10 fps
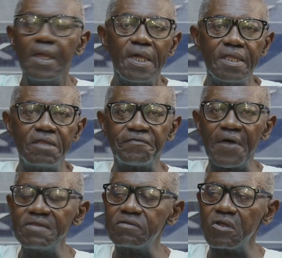it
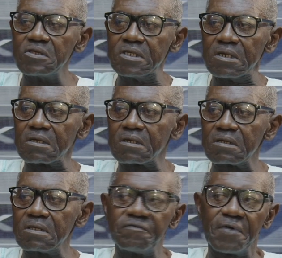defies logic,
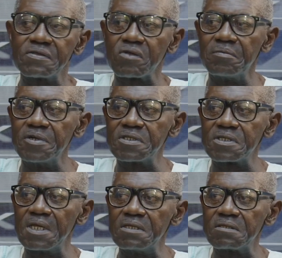defies common
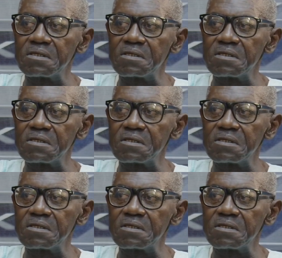sense,